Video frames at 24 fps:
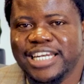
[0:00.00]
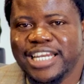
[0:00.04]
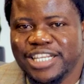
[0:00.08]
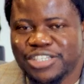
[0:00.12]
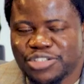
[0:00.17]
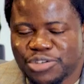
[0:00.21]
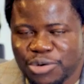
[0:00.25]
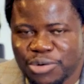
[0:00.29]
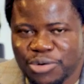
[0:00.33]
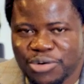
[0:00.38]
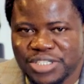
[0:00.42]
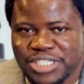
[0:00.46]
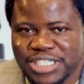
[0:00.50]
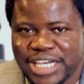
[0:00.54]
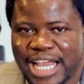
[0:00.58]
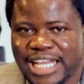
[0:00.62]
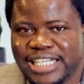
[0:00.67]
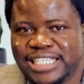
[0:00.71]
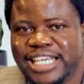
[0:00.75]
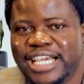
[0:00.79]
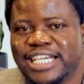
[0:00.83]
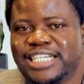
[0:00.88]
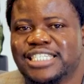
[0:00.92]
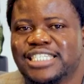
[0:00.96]
lead coach
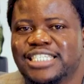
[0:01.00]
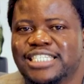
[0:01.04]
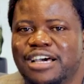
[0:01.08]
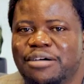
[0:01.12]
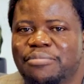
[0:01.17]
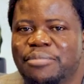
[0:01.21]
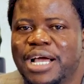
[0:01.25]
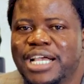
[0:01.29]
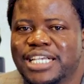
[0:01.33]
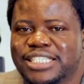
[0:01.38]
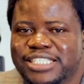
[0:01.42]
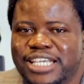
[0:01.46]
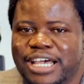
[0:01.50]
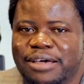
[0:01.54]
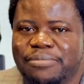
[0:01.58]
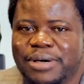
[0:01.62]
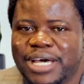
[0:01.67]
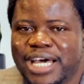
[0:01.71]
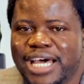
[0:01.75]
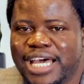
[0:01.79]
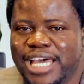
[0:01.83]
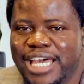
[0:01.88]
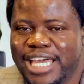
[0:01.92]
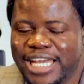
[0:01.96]
at Excel My
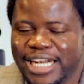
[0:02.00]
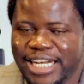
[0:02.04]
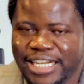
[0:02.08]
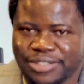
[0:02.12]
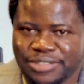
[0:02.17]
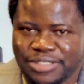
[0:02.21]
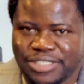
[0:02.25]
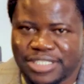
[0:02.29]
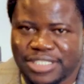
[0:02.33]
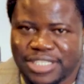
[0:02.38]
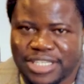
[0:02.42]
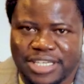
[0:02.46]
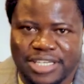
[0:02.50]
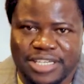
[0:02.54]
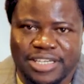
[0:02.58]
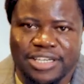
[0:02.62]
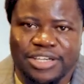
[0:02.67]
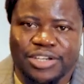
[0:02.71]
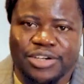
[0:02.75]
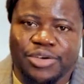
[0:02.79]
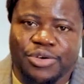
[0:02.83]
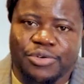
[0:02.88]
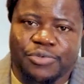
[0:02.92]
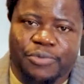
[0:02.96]
Cyber LLC,
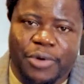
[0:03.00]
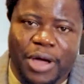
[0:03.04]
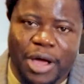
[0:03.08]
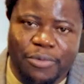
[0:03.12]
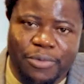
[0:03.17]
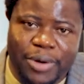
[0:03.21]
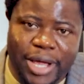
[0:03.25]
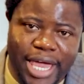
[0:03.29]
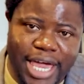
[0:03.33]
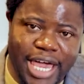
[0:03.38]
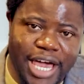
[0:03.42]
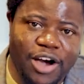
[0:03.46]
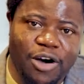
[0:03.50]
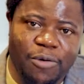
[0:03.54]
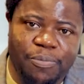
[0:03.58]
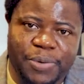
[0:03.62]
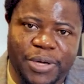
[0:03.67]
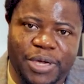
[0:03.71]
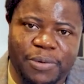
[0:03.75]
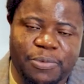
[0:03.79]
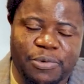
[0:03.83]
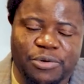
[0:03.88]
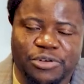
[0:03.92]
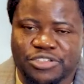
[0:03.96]
where we help
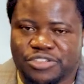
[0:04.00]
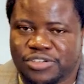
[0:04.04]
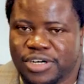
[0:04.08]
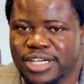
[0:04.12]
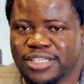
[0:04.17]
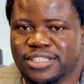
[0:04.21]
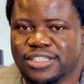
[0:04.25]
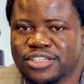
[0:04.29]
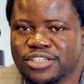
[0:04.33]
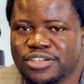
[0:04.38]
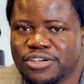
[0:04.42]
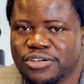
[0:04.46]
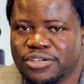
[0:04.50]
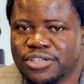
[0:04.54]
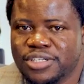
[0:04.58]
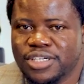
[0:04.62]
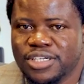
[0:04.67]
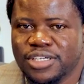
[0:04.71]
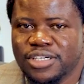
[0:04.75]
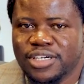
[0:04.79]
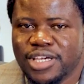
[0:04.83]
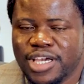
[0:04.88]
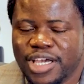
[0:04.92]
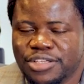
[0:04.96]
people transition
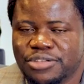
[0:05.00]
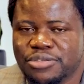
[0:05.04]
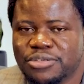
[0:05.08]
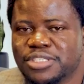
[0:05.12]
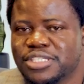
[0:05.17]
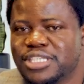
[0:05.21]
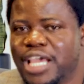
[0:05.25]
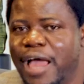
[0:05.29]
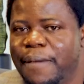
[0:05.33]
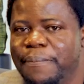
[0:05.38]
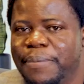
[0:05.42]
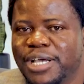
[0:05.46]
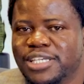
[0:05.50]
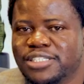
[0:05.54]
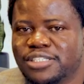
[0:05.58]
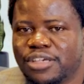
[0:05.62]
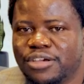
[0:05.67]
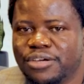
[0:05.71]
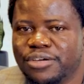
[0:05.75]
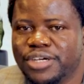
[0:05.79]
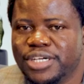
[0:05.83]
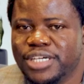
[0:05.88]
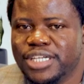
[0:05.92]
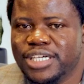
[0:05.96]
into
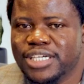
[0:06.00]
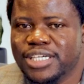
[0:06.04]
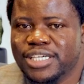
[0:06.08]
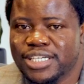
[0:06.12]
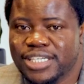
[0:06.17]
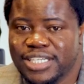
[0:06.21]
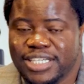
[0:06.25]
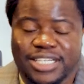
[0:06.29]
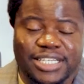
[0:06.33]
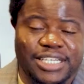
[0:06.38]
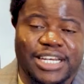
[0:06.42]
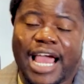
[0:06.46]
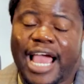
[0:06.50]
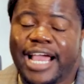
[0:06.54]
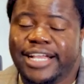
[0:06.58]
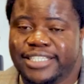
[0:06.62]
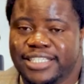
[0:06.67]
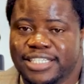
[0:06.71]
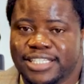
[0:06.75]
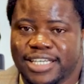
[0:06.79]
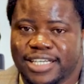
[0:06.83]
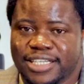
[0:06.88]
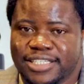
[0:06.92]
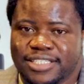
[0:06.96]
cybersecurity in
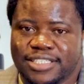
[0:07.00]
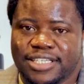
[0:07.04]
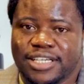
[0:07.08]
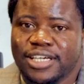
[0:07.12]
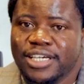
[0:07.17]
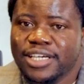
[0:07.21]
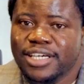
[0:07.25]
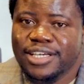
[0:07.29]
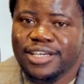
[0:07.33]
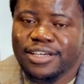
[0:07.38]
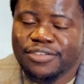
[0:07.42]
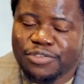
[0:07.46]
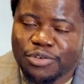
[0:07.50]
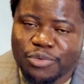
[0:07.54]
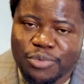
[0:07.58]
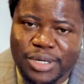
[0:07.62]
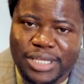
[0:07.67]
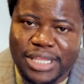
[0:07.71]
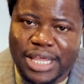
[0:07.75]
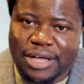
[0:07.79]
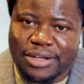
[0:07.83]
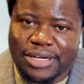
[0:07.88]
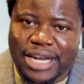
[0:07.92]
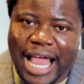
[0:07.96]
90 days, even
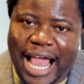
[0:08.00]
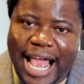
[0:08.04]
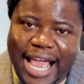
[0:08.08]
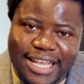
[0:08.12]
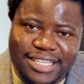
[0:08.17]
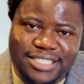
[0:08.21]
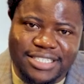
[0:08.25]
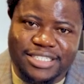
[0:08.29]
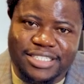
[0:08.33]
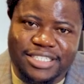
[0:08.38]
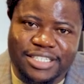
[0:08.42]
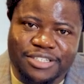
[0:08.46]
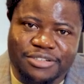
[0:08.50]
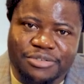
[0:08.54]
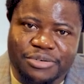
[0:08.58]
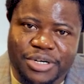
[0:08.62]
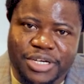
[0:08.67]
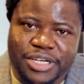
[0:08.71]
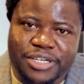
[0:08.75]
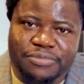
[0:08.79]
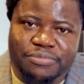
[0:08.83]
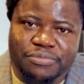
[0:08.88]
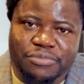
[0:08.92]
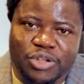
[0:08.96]
without IT
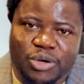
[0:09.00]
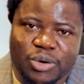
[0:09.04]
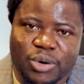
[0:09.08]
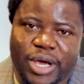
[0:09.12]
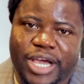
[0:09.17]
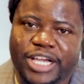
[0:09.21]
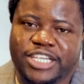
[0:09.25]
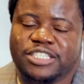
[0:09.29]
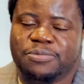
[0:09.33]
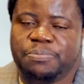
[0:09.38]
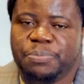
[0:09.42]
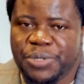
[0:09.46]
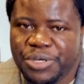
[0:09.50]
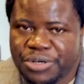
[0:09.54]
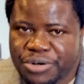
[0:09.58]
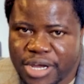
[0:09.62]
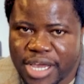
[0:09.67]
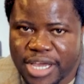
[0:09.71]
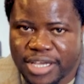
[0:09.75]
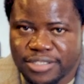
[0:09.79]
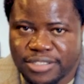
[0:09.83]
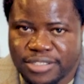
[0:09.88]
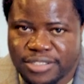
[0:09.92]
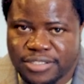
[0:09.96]
degree or
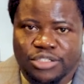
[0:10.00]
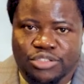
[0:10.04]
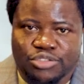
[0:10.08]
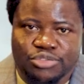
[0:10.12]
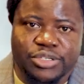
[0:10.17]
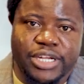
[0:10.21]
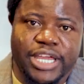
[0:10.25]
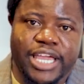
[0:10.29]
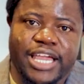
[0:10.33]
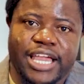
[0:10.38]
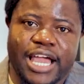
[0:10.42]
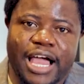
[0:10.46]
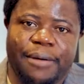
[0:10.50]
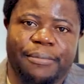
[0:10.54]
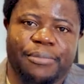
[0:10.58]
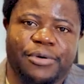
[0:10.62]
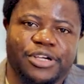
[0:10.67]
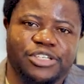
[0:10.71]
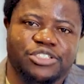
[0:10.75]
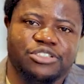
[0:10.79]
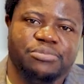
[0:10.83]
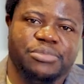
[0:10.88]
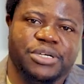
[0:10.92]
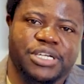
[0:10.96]
experience. Today, I'm
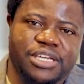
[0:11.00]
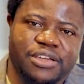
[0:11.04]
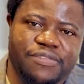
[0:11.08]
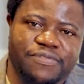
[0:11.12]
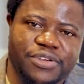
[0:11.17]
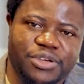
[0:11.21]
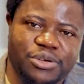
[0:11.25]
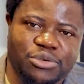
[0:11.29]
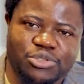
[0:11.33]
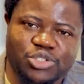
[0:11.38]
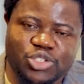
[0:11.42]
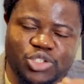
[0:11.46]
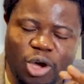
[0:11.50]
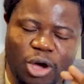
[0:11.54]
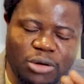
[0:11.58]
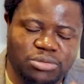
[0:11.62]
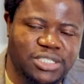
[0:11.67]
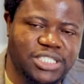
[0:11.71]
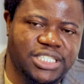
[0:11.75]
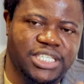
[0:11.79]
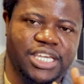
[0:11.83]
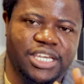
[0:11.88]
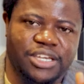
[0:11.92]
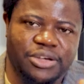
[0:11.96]
going to be giving you top
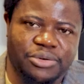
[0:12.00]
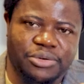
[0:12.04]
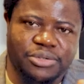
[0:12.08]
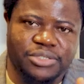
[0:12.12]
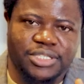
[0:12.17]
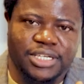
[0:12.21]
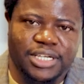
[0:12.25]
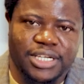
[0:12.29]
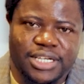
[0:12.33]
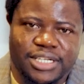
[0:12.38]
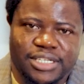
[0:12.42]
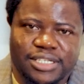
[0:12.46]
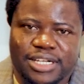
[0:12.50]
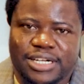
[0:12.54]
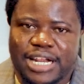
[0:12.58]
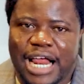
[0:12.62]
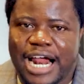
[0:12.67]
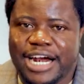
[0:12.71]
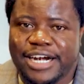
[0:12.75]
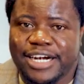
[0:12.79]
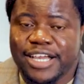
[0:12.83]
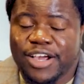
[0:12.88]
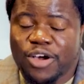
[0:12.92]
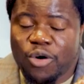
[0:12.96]
skills that
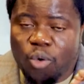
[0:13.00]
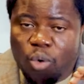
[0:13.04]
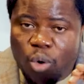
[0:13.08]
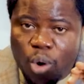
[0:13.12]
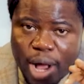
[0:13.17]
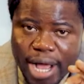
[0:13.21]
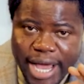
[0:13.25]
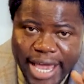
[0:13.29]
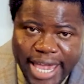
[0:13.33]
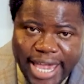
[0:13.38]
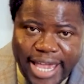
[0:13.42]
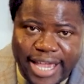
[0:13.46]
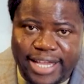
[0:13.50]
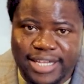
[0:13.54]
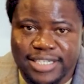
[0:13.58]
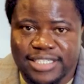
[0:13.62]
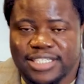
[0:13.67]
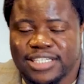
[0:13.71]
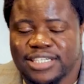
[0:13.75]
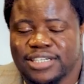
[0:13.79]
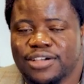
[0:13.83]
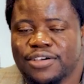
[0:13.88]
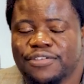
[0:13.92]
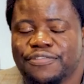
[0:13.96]
are
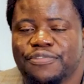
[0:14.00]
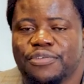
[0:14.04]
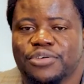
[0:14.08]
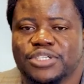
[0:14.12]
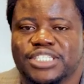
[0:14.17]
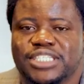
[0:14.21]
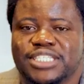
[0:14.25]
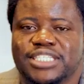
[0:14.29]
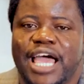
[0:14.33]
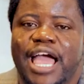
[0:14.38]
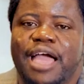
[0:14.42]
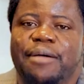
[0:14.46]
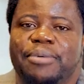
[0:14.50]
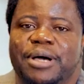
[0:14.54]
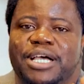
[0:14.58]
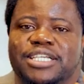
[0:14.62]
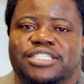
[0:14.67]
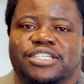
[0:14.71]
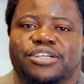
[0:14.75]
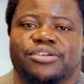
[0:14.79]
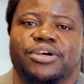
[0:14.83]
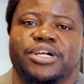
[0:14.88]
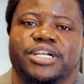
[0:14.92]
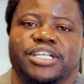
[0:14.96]
required for
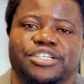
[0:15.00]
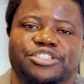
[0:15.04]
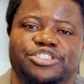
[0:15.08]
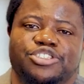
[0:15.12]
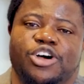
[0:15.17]
cybersecurity